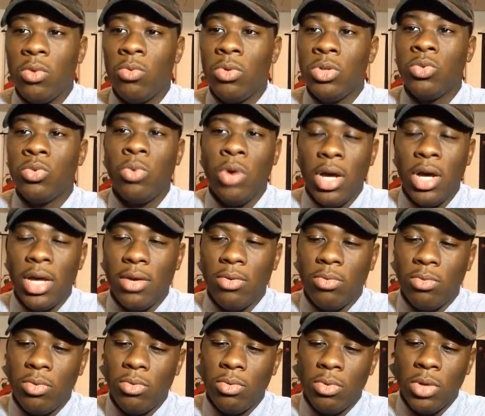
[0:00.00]
was what
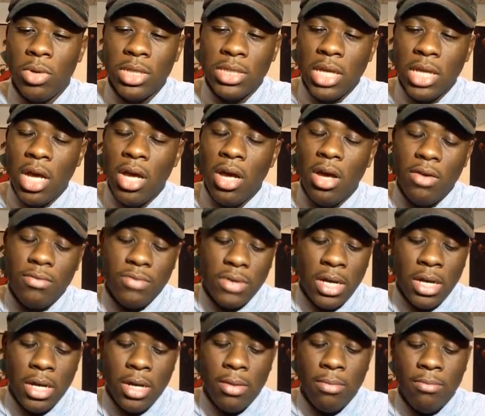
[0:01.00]
was of
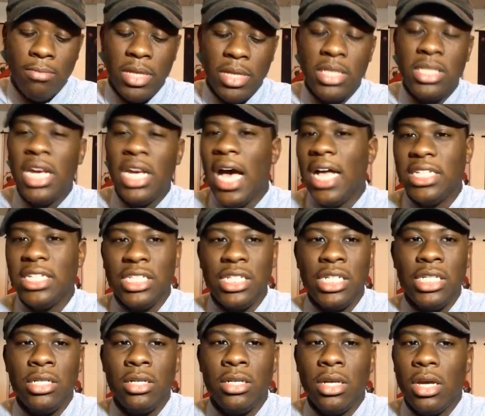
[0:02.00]

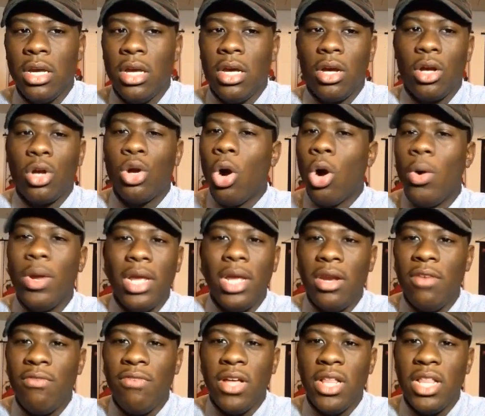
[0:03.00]
Itachi going
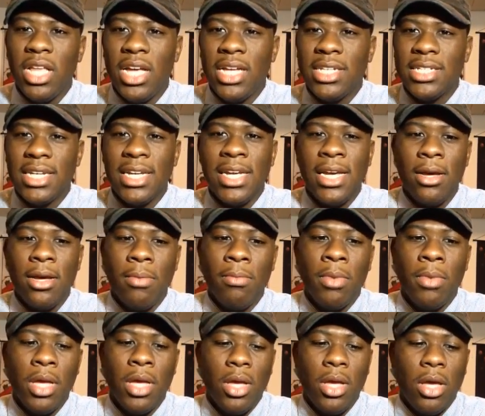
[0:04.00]
in the village and
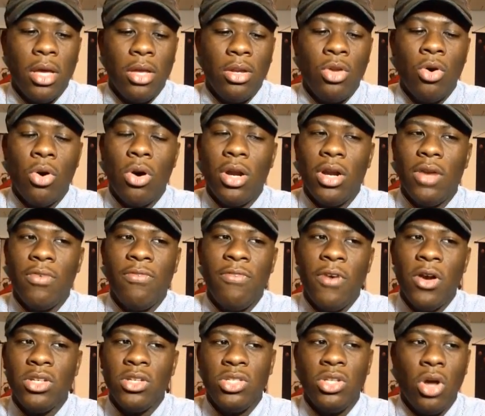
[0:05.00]
him doing the
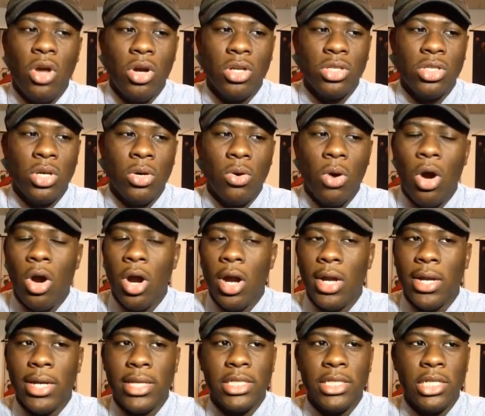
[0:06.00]
first Naruto
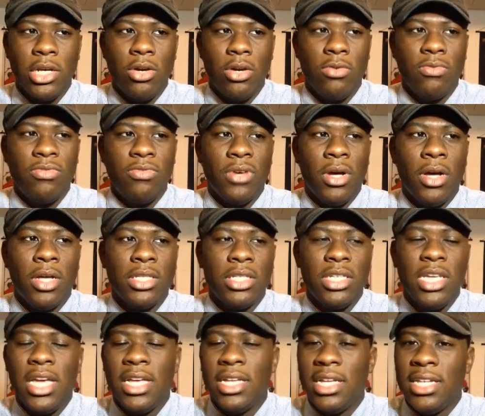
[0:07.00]
arc and jump,
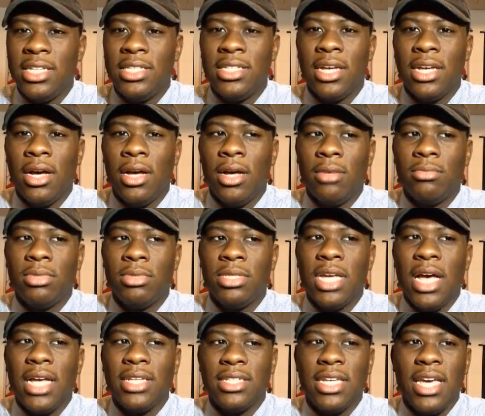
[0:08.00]
seeing
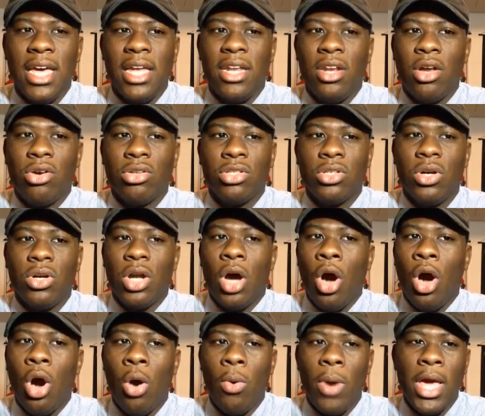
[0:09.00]
Sasuke and Naruto in the
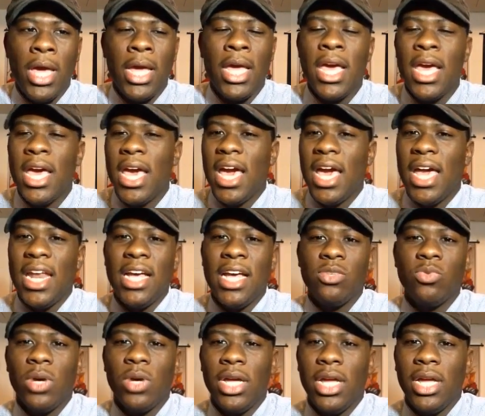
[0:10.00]
hallway, and
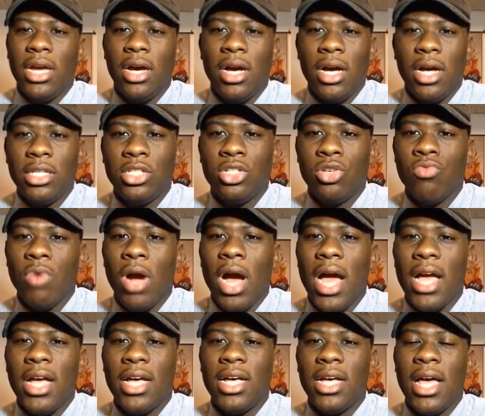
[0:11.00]
that's when
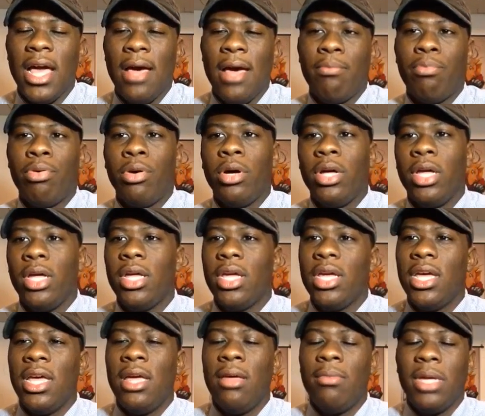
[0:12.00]
Jiraiya had put
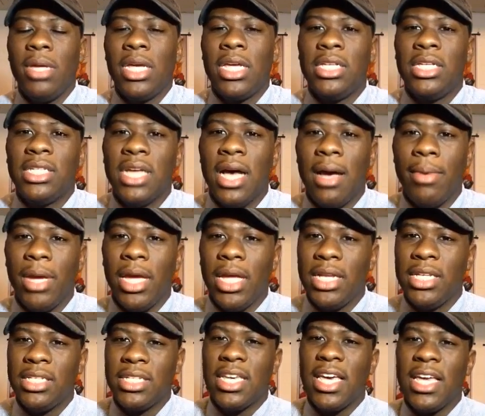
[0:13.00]
him and Kizame
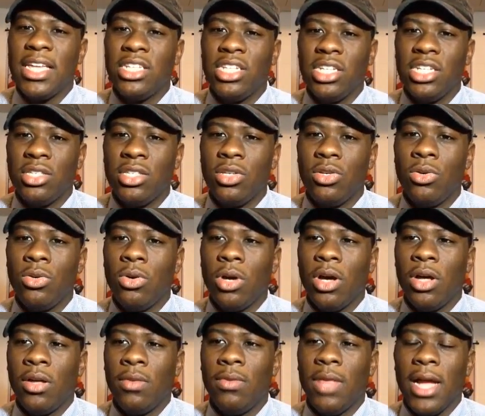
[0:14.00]
in his genjutsu
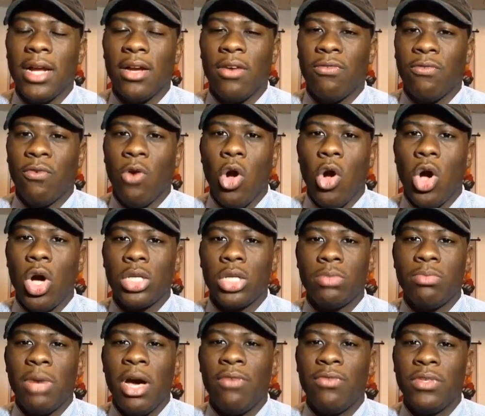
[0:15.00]
of like a
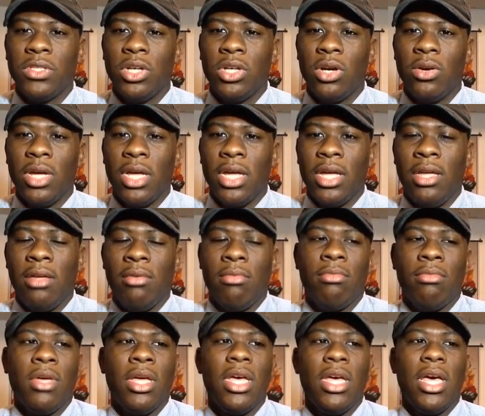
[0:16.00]
frog's mouth and jump, and
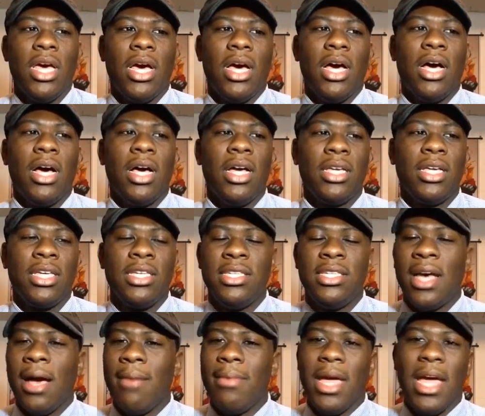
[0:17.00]
him,
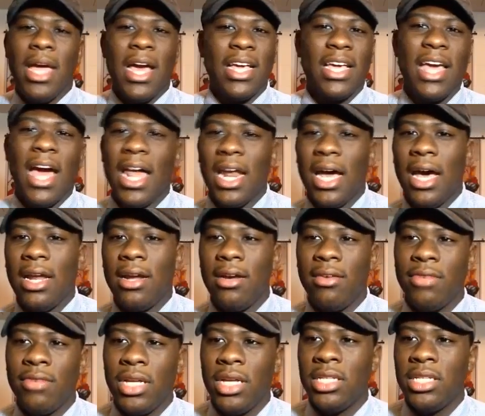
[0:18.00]
Kizame had got out
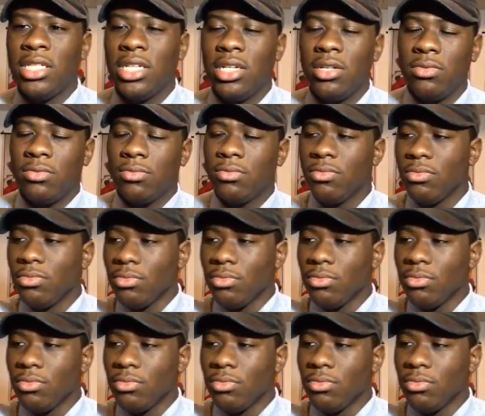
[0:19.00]
of it and jump.